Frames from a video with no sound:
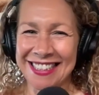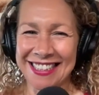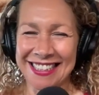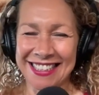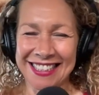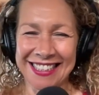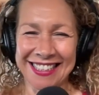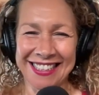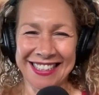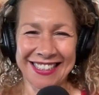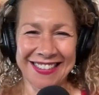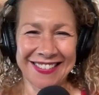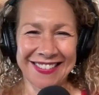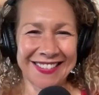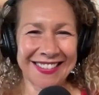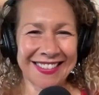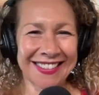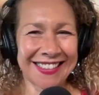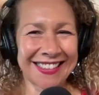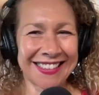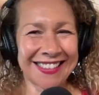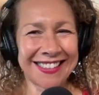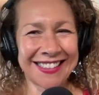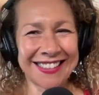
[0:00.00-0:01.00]

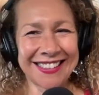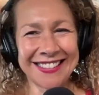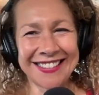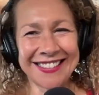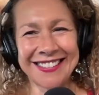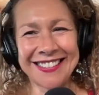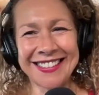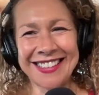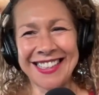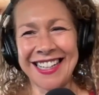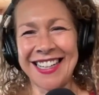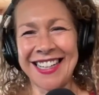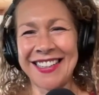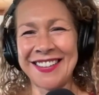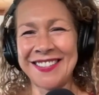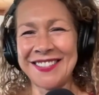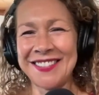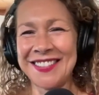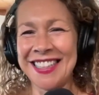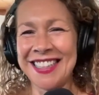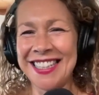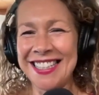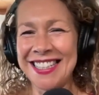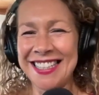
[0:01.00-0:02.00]
Ooh, can't
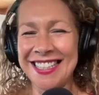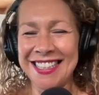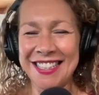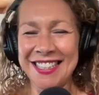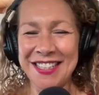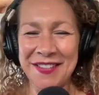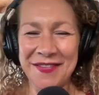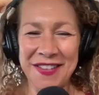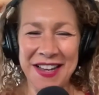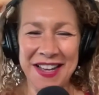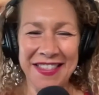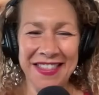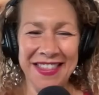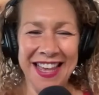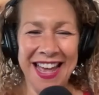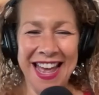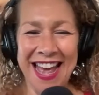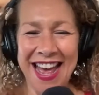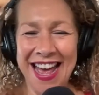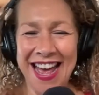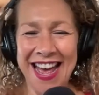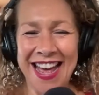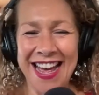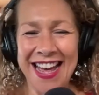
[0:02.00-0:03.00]
wait to hear about
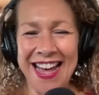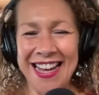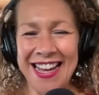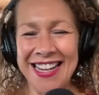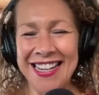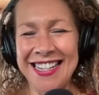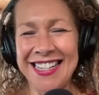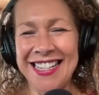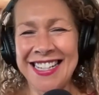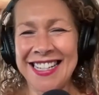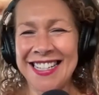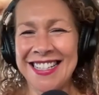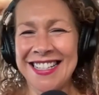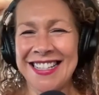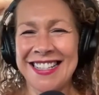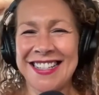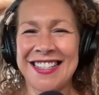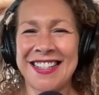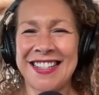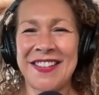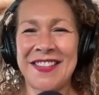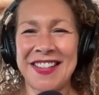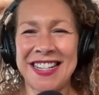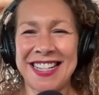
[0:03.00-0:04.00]
that.
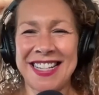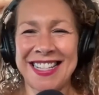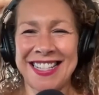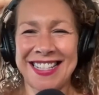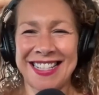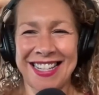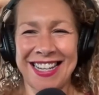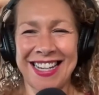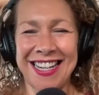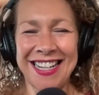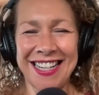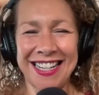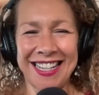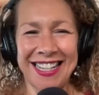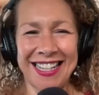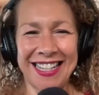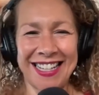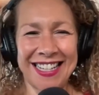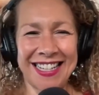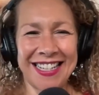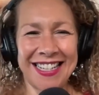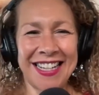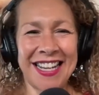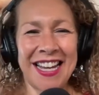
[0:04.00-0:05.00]
So
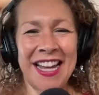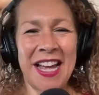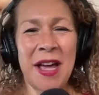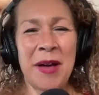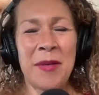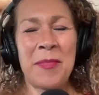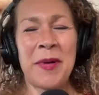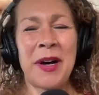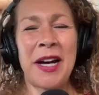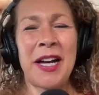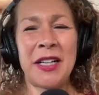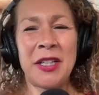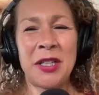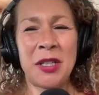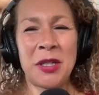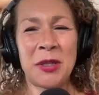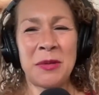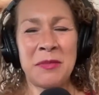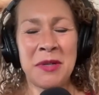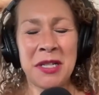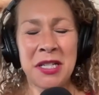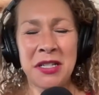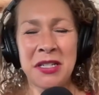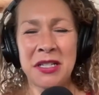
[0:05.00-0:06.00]
exciting. But your
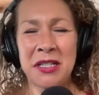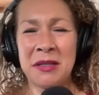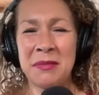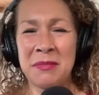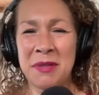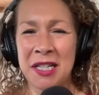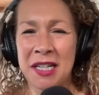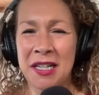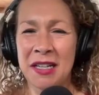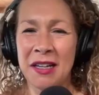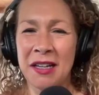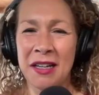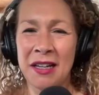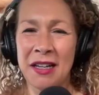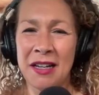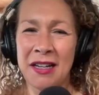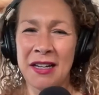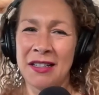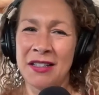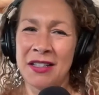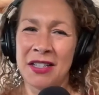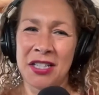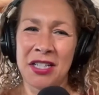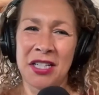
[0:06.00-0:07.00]
mission
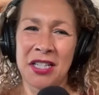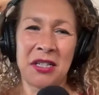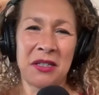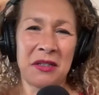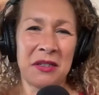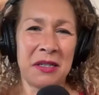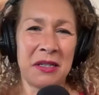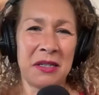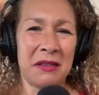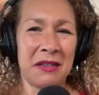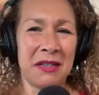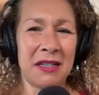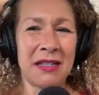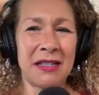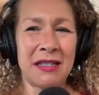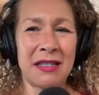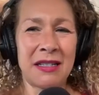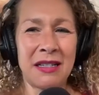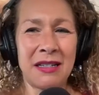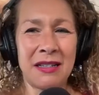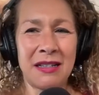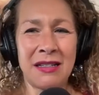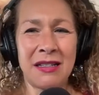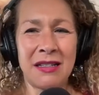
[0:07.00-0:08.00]
behind sharing this
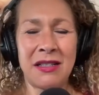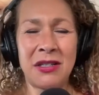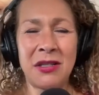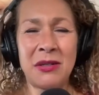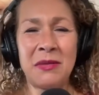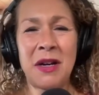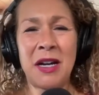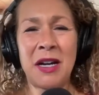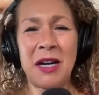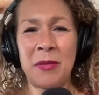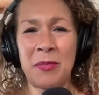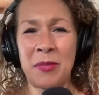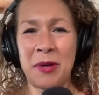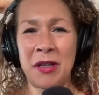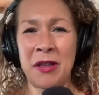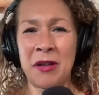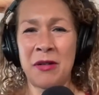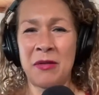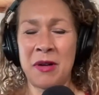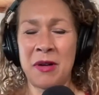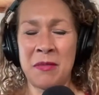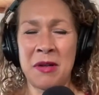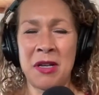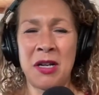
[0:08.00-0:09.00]
is to help other
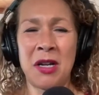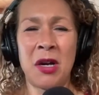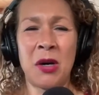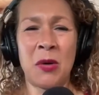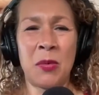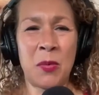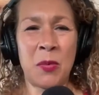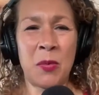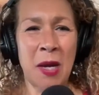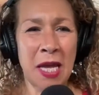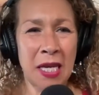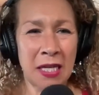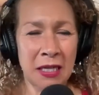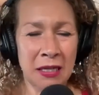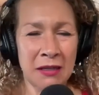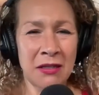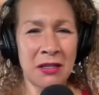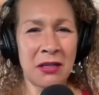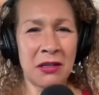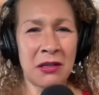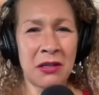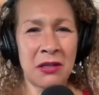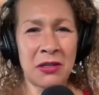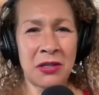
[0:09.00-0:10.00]
women awaken
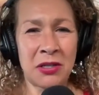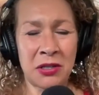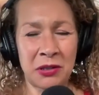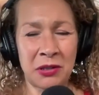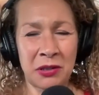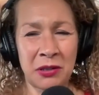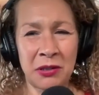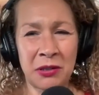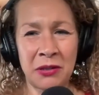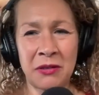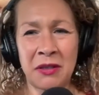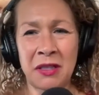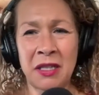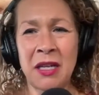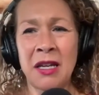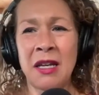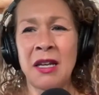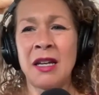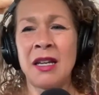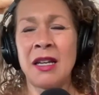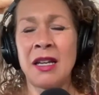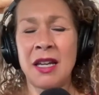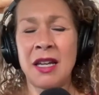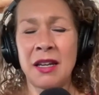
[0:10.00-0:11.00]
to their truth,
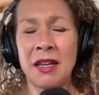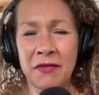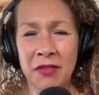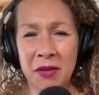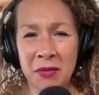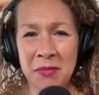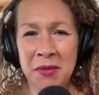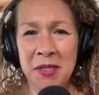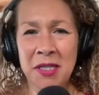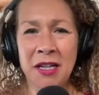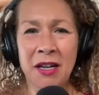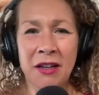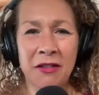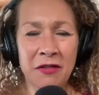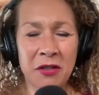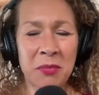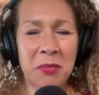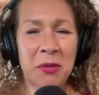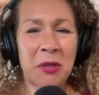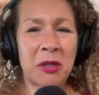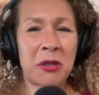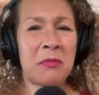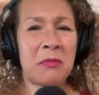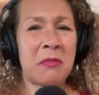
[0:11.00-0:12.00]
give themselves
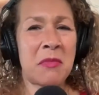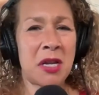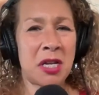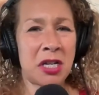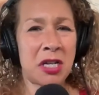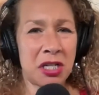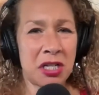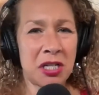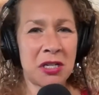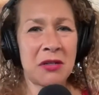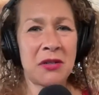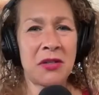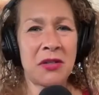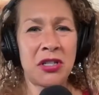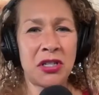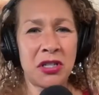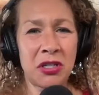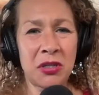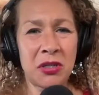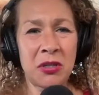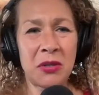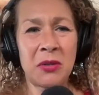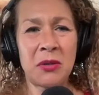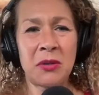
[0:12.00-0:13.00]
permission
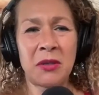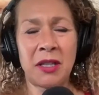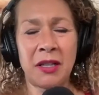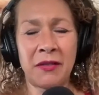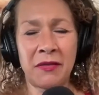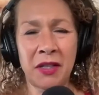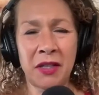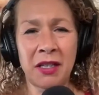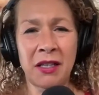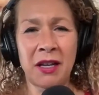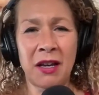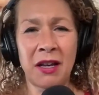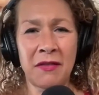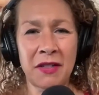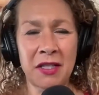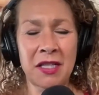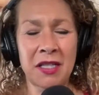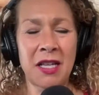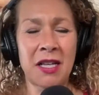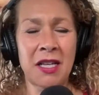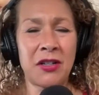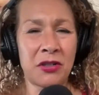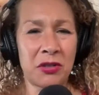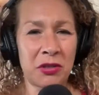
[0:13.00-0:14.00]
to live and love as
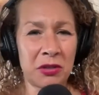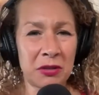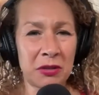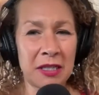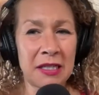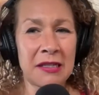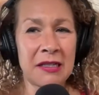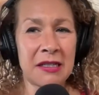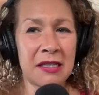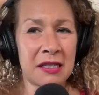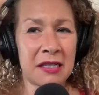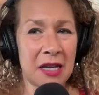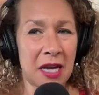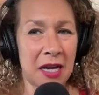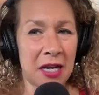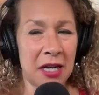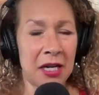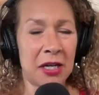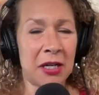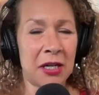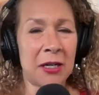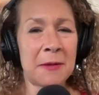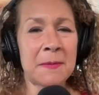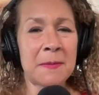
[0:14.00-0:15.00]
they truly desire,